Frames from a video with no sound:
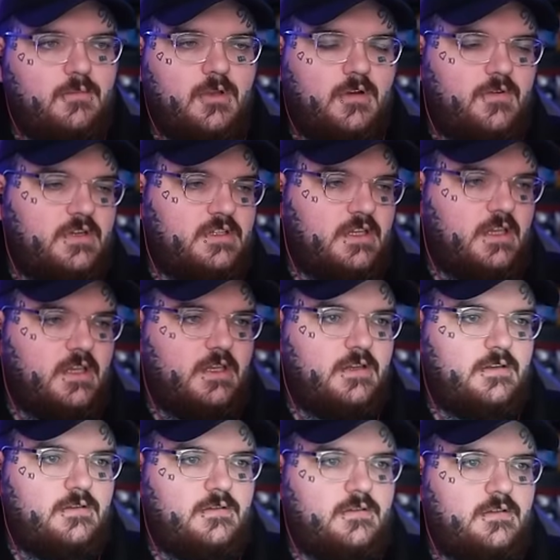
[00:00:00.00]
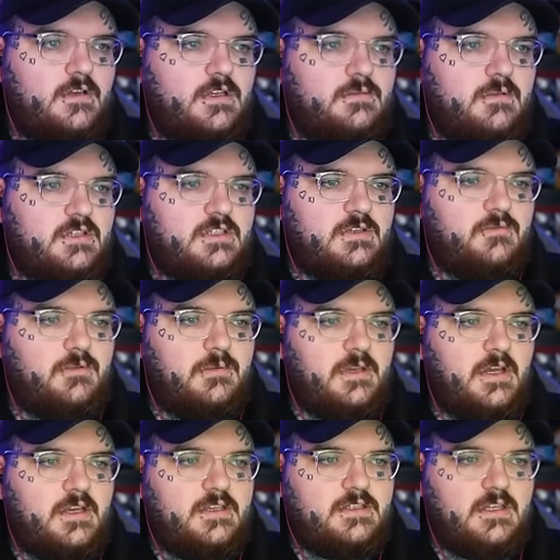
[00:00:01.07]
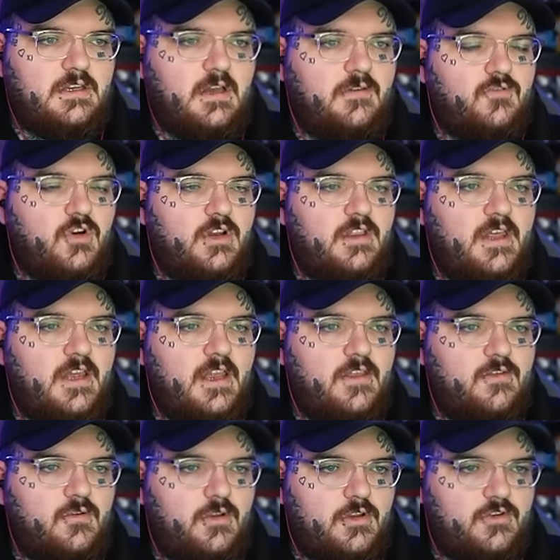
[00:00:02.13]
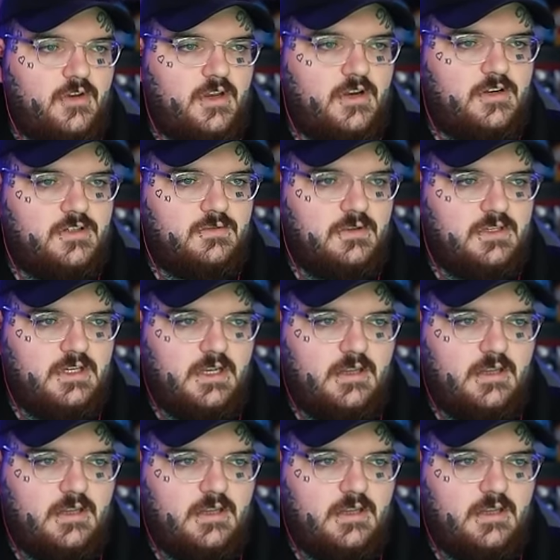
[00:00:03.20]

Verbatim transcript: not risking it. As much as it would be nice, I, have got to then get through all the trainers, which I...